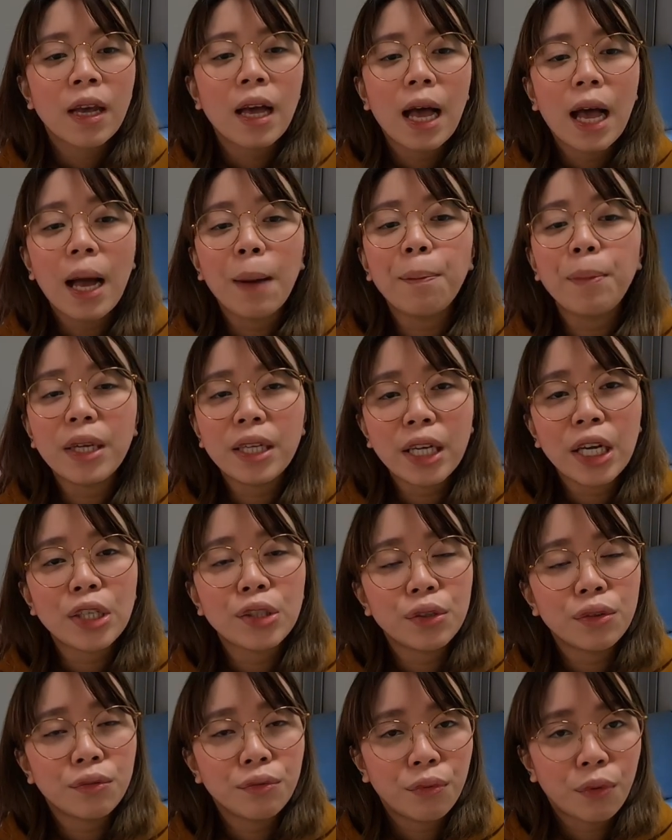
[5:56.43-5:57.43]

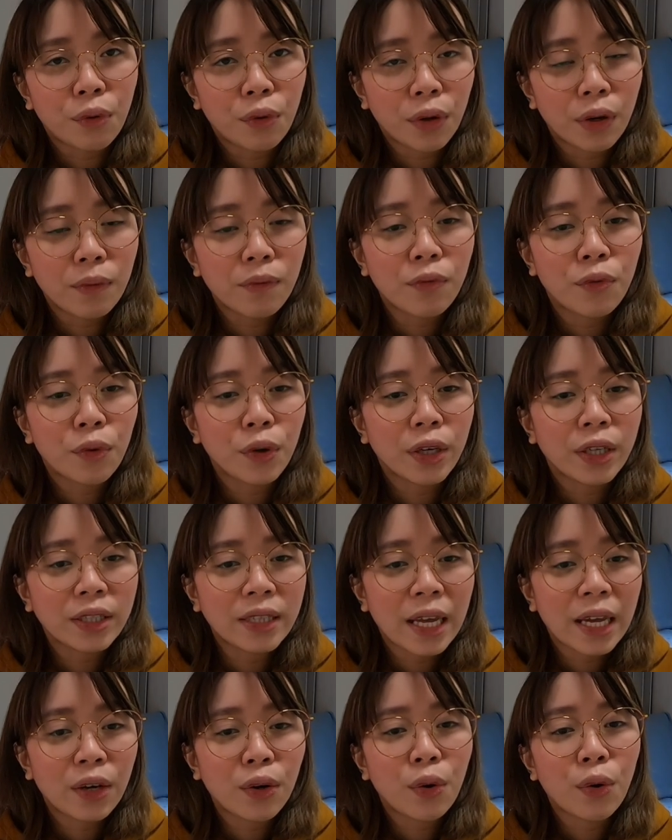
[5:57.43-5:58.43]
application form for
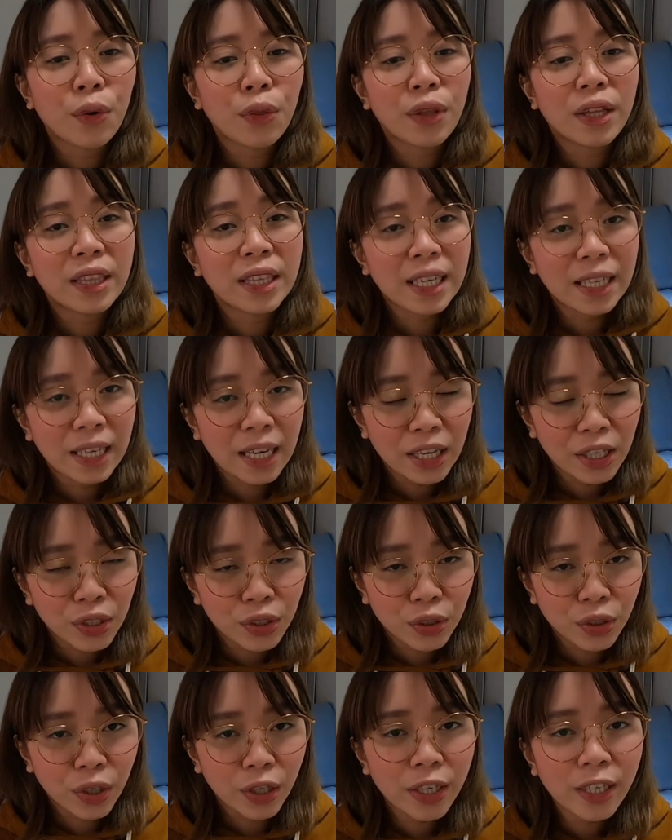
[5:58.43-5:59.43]
TECO
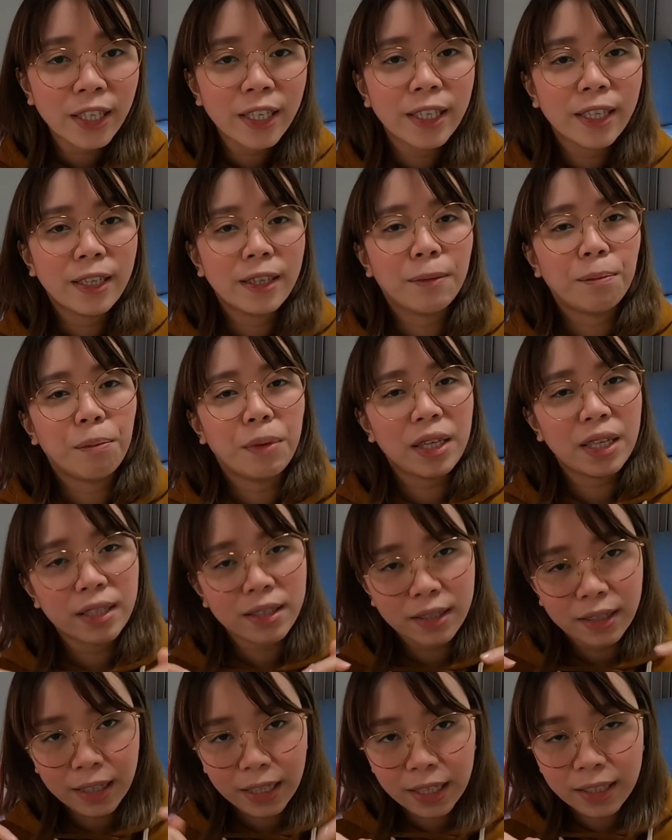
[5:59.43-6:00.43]
authentication.
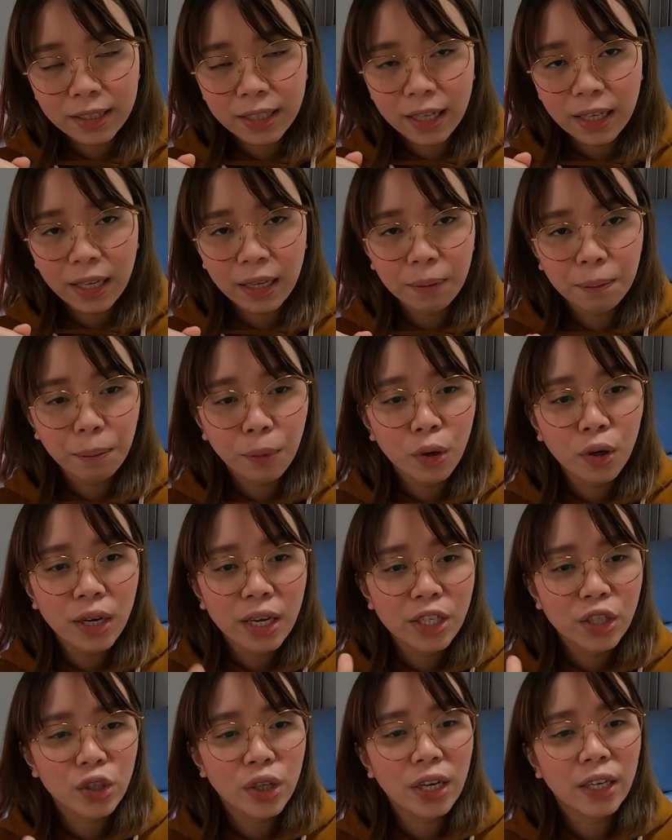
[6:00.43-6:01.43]
Please click the link po
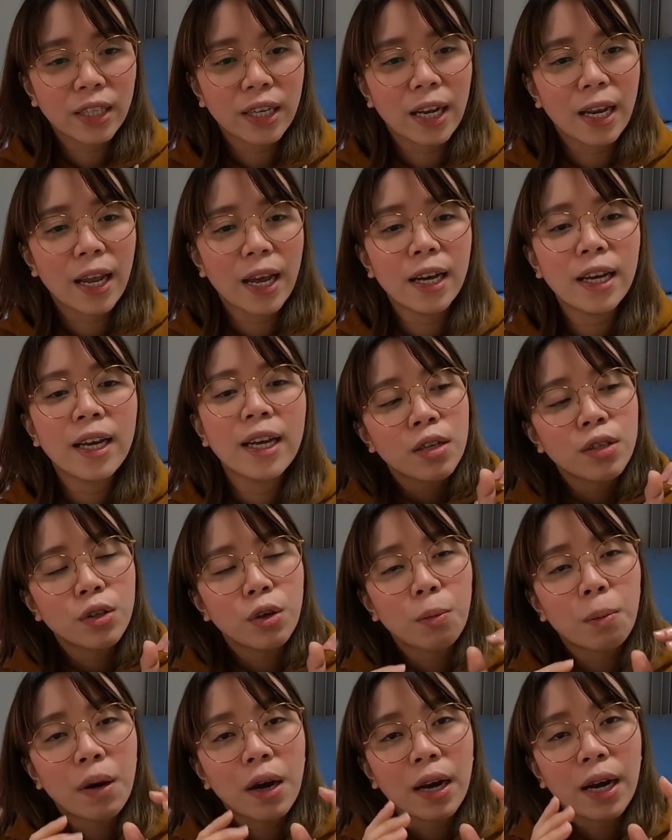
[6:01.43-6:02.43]
and check na lang. So, mga